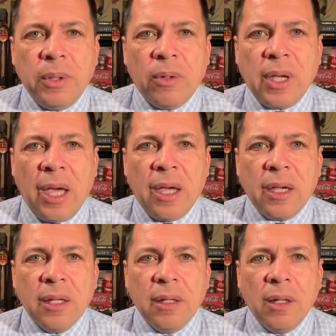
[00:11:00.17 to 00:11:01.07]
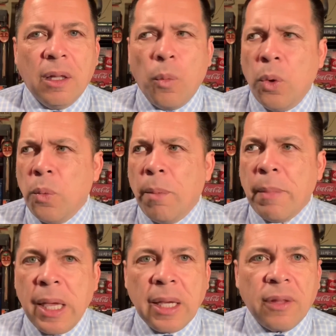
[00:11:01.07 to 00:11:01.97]
okay. That we will
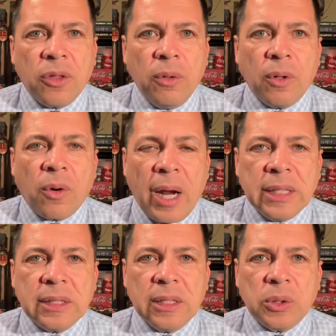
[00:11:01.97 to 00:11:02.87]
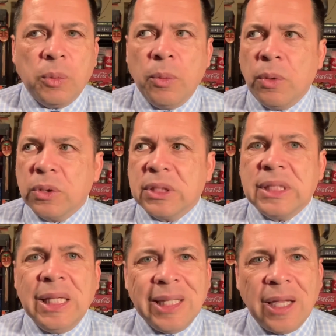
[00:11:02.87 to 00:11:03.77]
make it through the crisis. We will
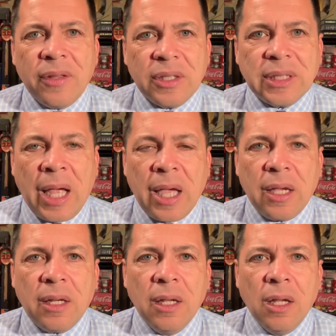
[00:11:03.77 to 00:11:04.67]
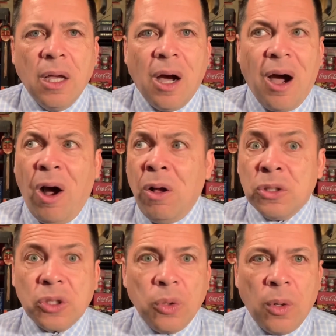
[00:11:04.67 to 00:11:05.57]
see the other side. All
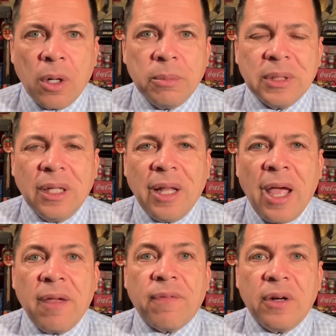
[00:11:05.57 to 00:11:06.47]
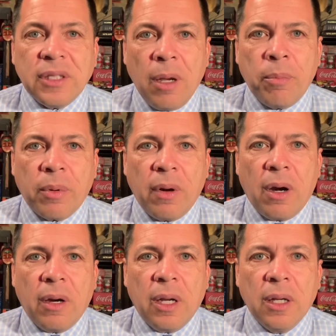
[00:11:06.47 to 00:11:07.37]
storms in life are
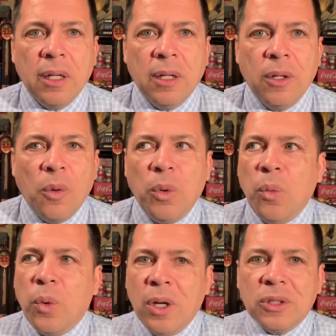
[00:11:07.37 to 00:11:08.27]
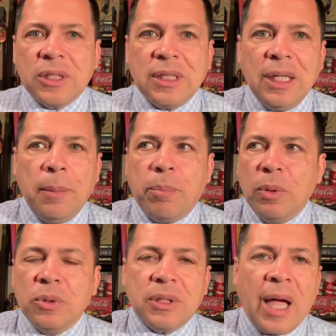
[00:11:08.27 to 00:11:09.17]
temporary. We will see
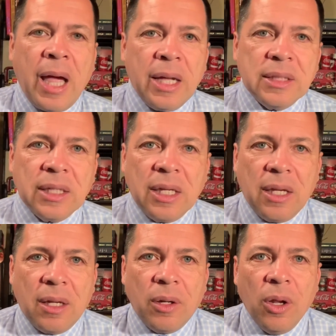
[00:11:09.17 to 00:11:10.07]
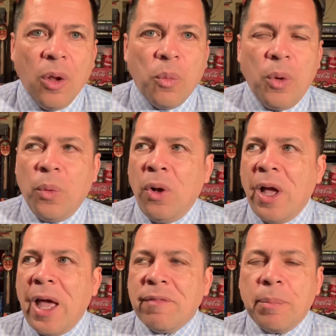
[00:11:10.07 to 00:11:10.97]
blue skies again. We will
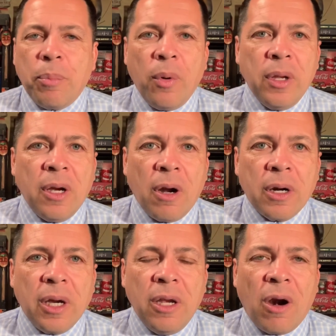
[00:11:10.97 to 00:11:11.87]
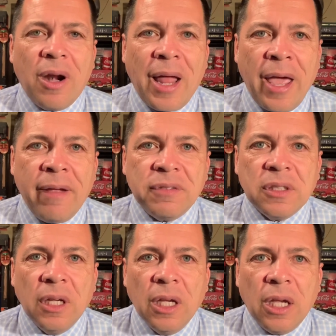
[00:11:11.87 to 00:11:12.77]
have a point in our
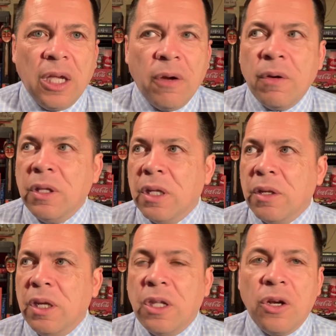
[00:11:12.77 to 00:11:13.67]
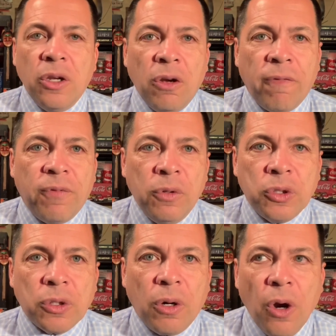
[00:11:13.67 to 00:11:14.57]
lives here in the near
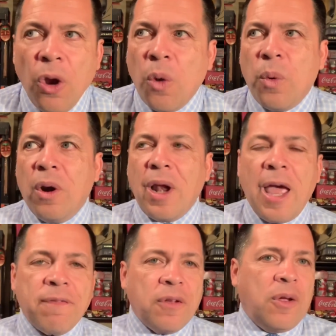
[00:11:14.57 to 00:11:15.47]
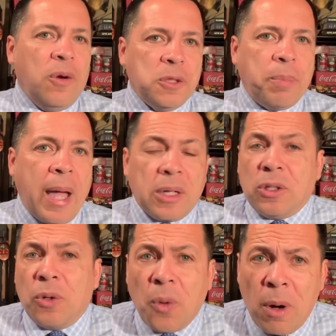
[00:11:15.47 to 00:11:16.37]
future where life goes back
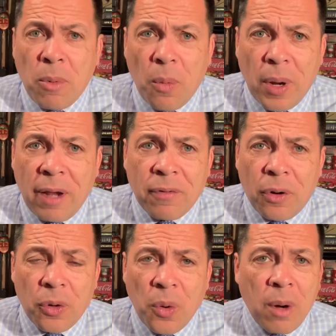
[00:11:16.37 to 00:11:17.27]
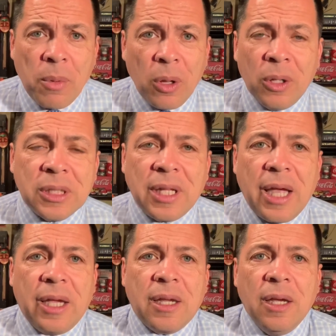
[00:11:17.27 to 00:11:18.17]
to normal, whatever normal looks
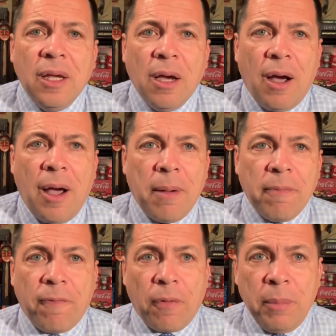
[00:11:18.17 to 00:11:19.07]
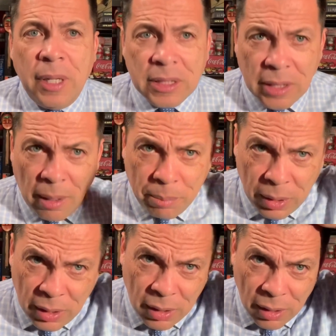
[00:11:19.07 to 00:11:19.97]
like. For me, it's going to
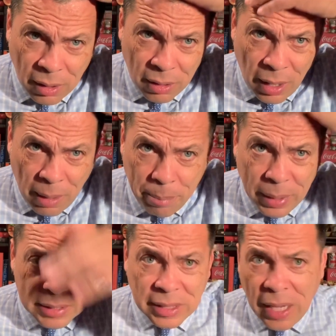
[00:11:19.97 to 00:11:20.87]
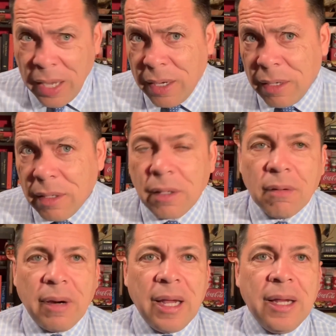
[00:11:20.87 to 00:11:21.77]
be not a buzzed head,
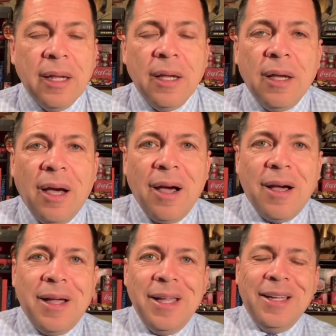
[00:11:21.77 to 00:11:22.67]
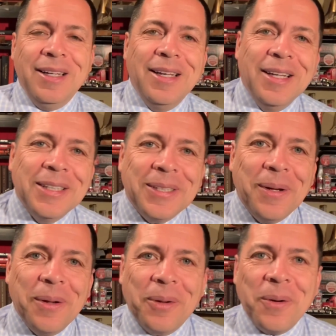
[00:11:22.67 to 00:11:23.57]
right?
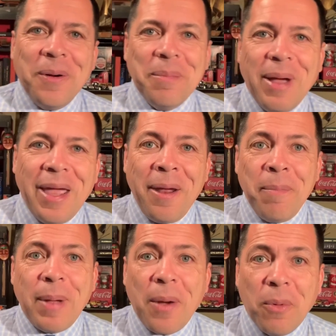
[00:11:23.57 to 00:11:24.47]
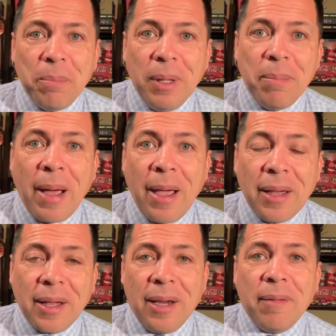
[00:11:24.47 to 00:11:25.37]
So growing my hair back will be my
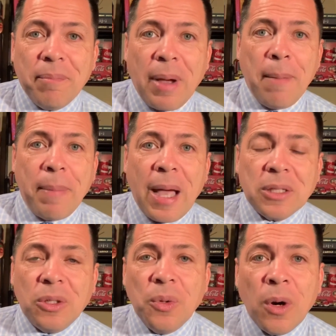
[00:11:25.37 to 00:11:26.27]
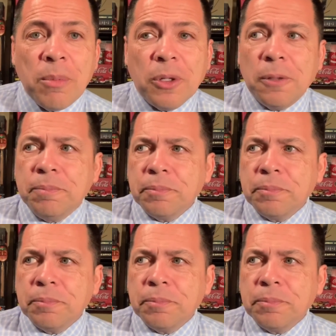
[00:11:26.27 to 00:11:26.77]
back to normal.